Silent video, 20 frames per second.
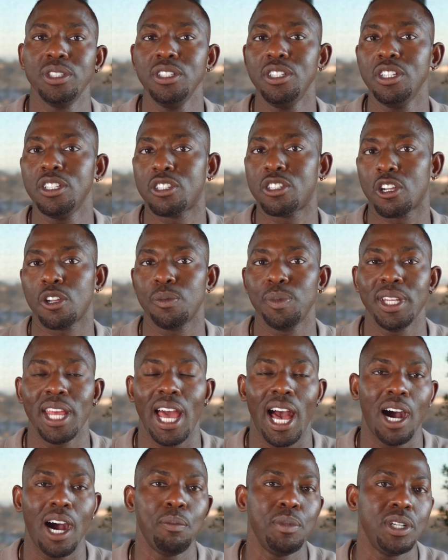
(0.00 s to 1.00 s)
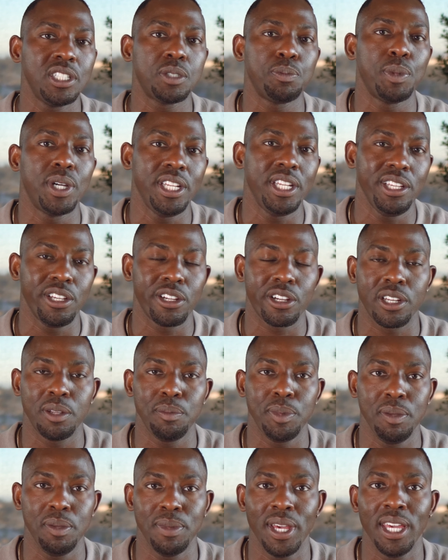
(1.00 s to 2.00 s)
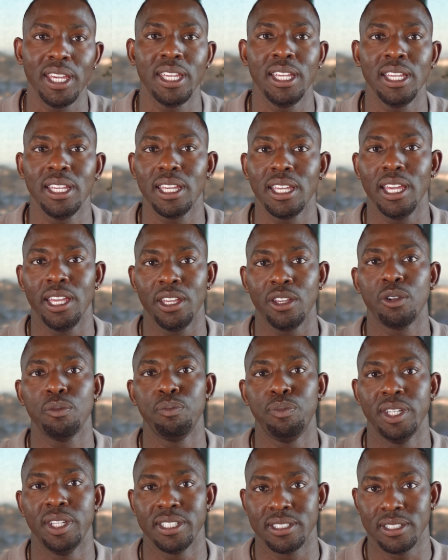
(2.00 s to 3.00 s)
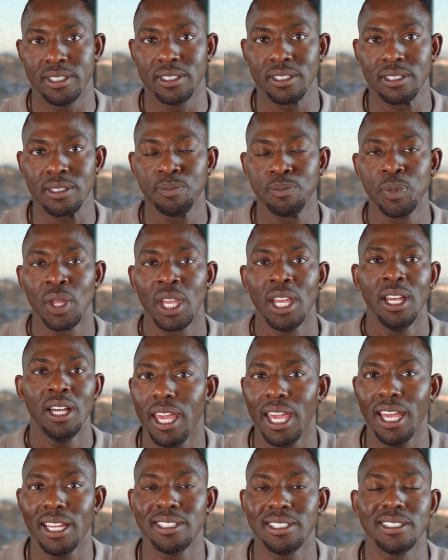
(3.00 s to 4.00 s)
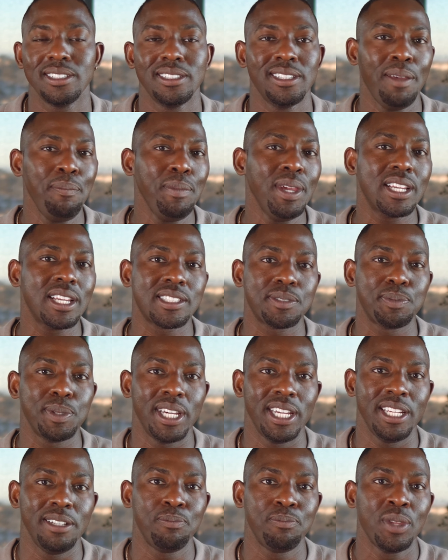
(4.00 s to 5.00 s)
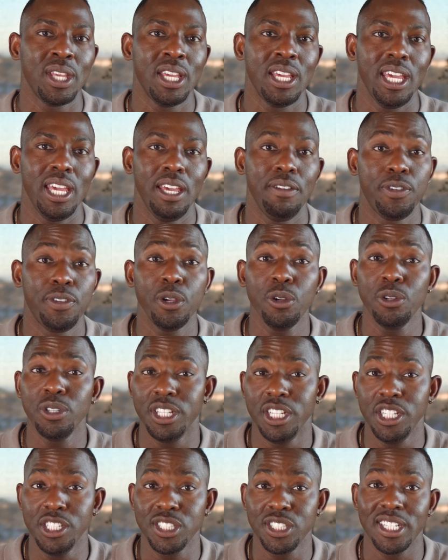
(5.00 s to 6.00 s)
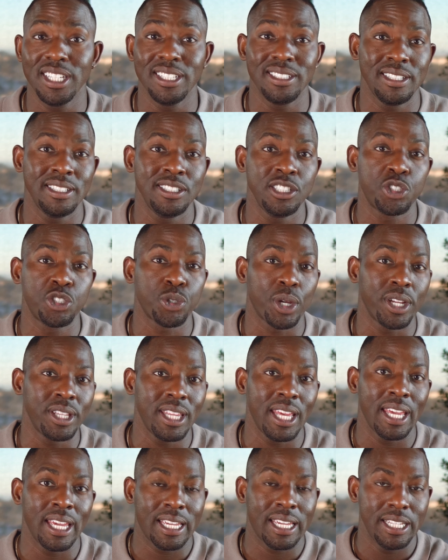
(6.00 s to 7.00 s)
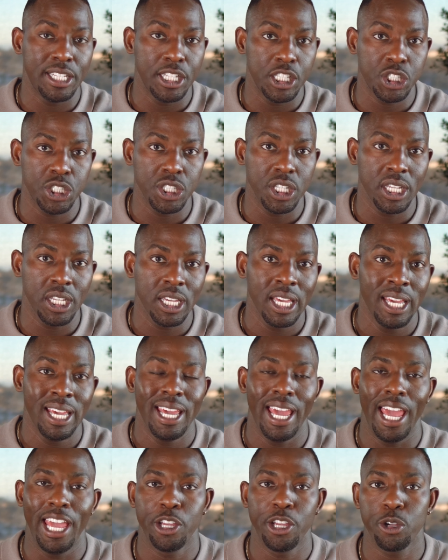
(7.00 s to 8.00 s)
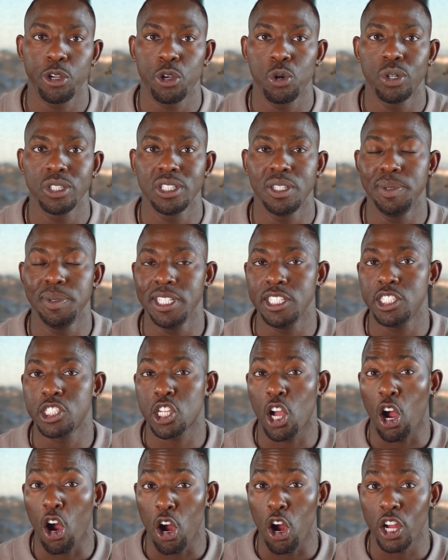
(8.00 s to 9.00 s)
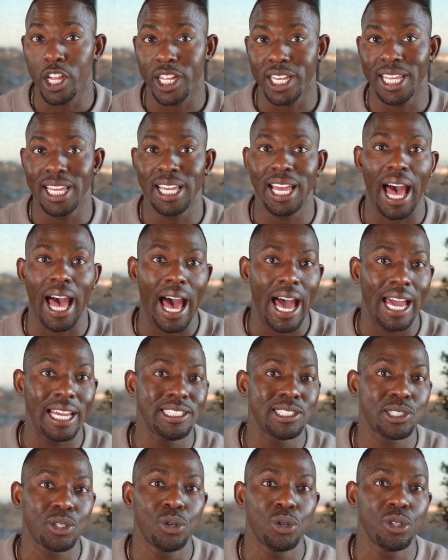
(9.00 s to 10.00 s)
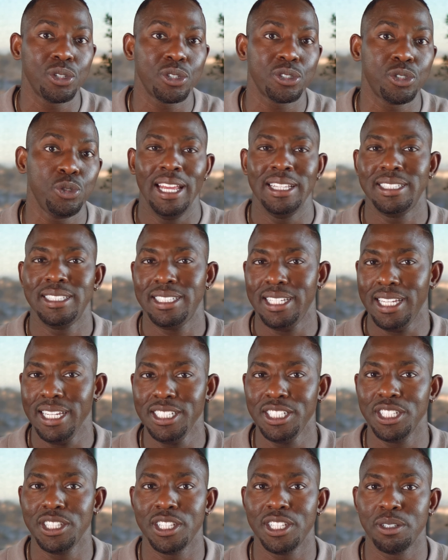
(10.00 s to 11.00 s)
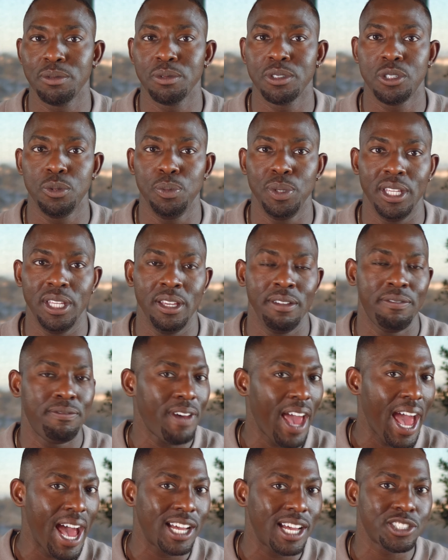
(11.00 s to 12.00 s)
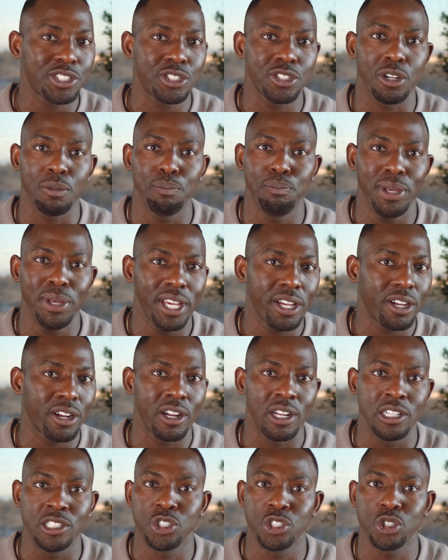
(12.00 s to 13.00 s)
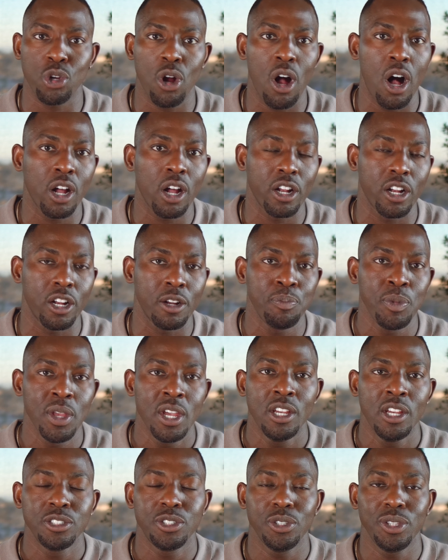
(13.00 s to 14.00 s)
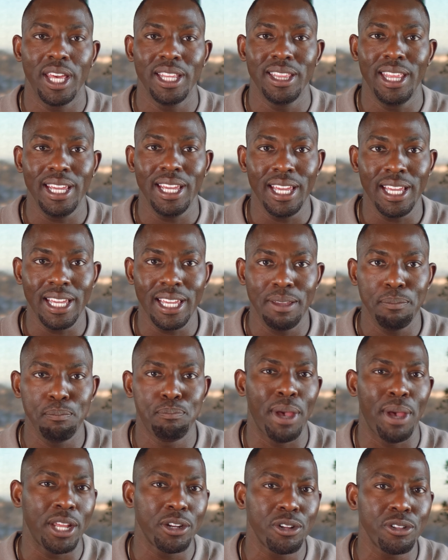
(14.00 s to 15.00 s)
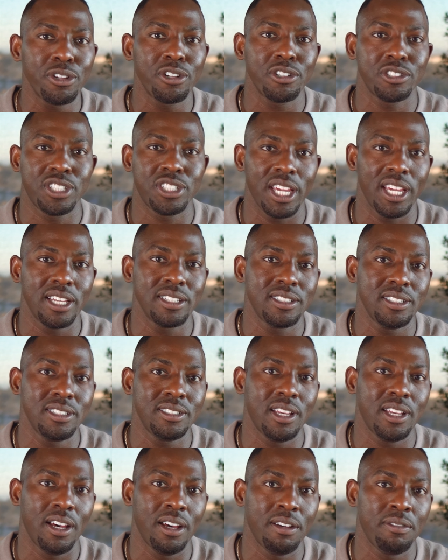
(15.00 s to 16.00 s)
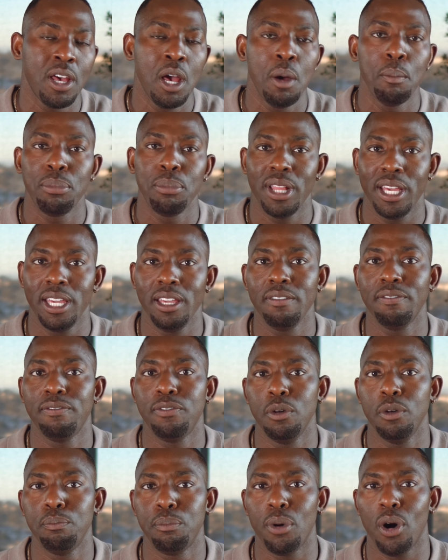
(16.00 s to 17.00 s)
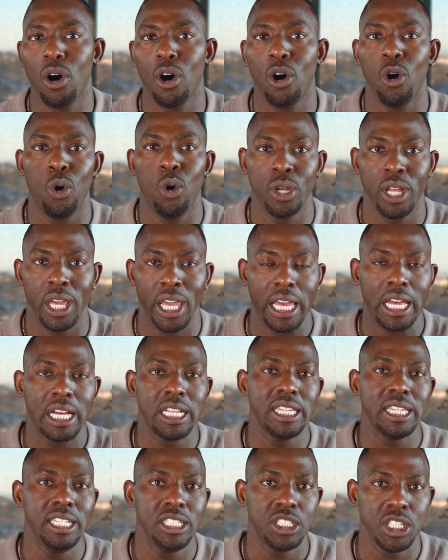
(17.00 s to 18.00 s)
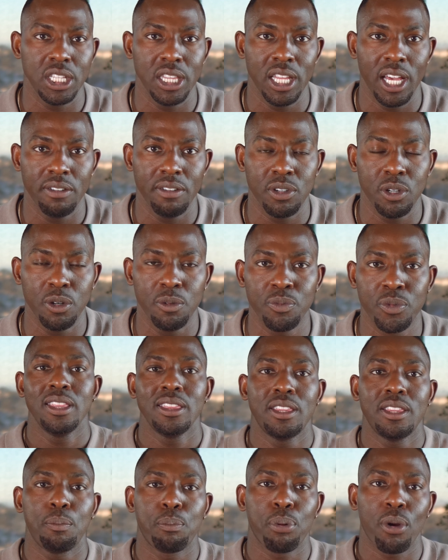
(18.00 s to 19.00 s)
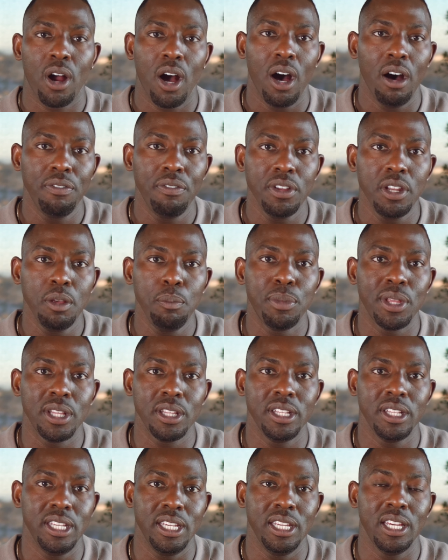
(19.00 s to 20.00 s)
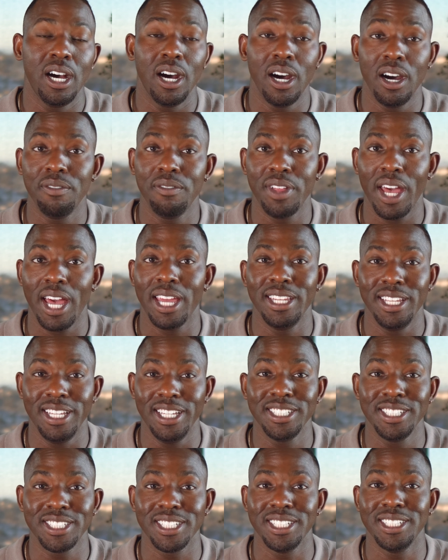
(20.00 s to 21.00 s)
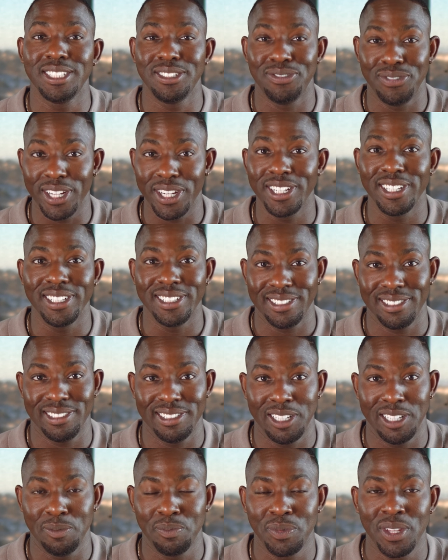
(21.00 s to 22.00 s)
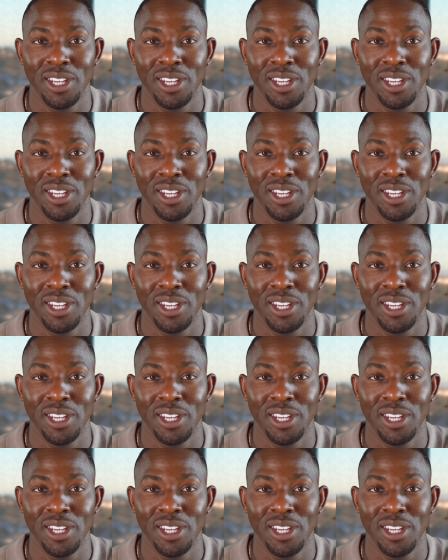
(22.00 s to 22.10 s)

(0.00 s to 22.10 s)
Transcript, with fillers: to determine how much money you're gonna be making in your business. And let me explain. If your niche is in strength and conditioning, and you're going to be targeting high schoolers and teaching them to be faster, bigger, and stronger so that they can better their chances of playing football on a collegiate level. The profitability of that niche is very slim.